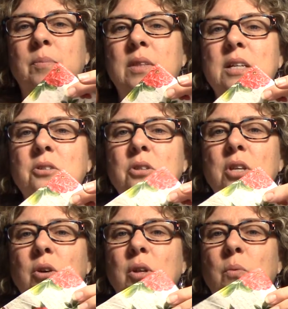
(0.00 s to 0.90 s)
These are
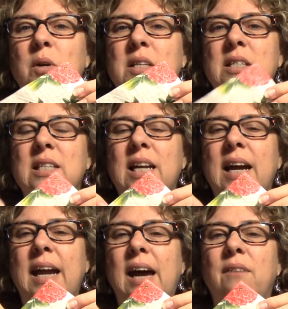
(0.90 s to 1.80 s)
the only ones that I
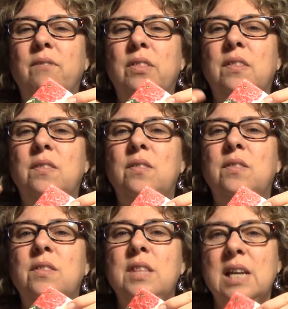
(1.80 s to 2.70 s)
have
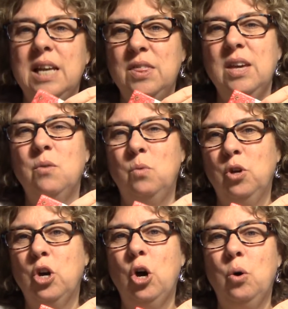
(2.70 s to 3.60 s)
that I think will
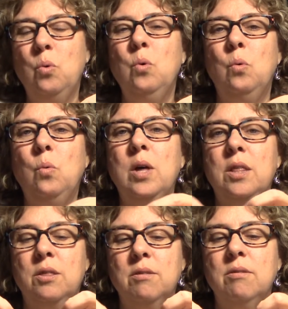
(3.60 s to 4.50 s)
go
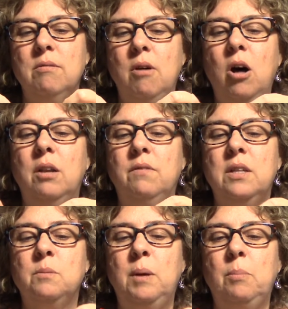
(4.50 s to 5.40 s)
with all of
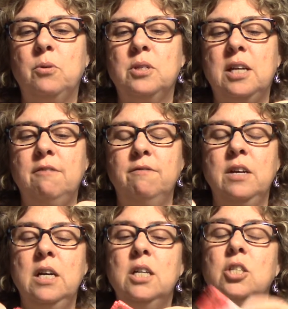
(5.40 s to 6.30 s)
this paper stuff.
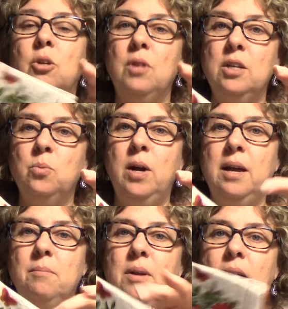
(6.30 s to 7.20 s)
So that's
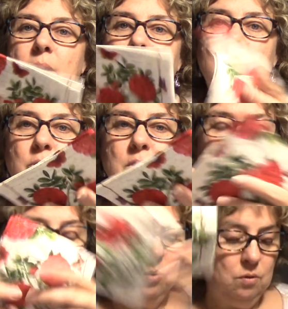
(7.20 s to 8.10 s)
why I'm
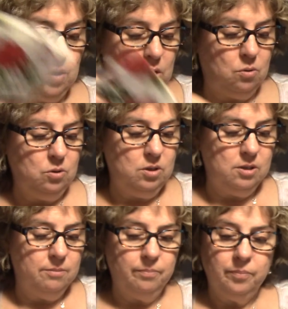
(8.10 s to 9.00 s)
including 2 of
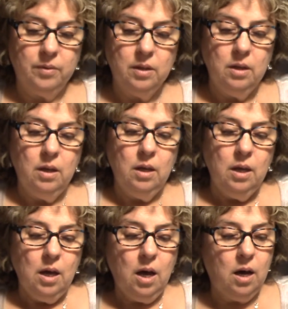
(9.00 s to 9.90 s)
those.
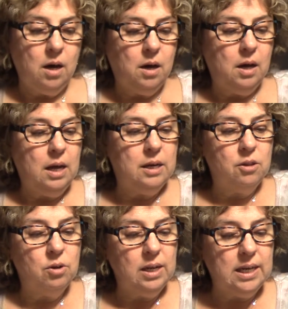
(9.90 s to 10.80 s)

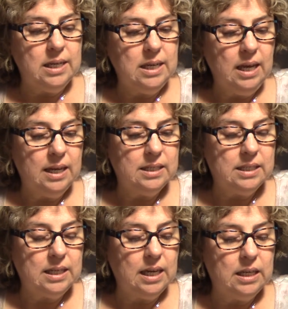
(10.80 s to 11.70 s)
Another lady had
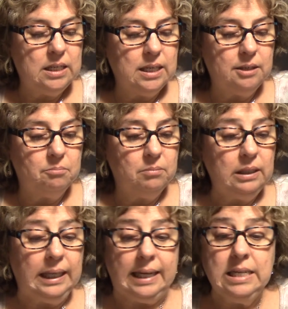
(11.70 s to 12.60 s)
said
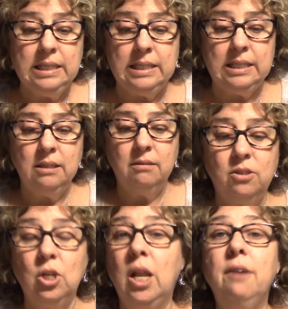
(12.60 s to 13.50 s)
lace.
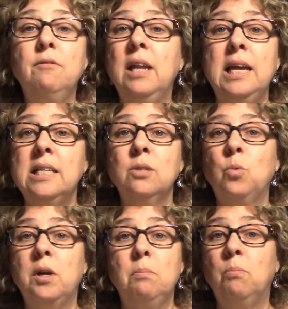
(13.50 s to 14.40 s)
She loved lace,
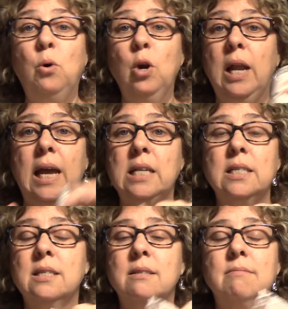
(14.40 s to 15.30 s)
wanted more
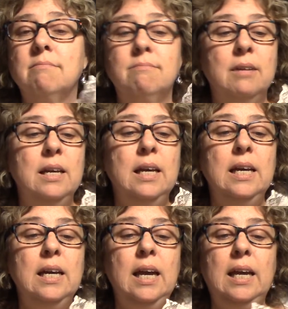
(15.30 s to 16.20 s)
lace.
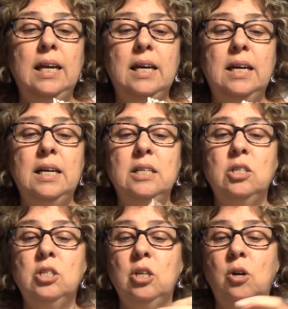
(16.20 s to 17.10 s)
And
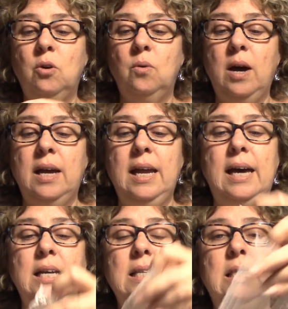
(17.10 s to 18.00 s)
so I
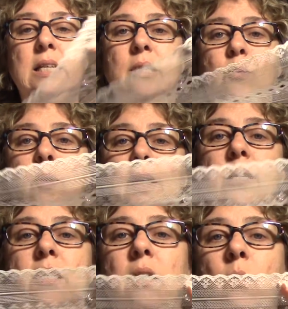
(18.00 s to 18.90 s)
added this one.
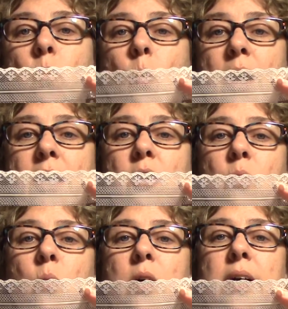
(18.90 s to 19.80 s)
It's a
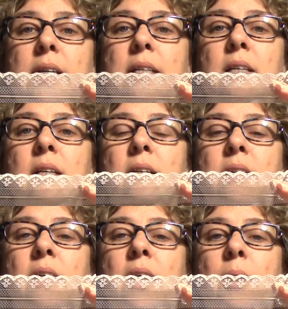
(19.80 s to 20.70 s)
wider one,
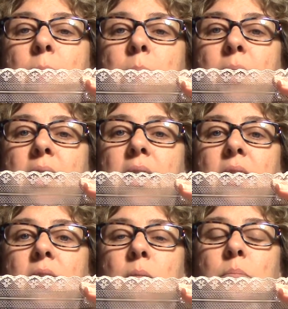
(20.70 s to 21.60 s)
but
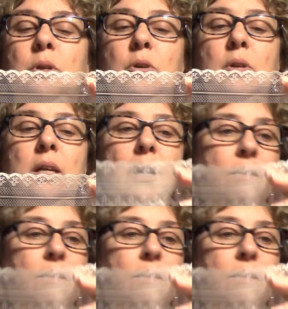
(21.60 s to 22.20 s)
the beauty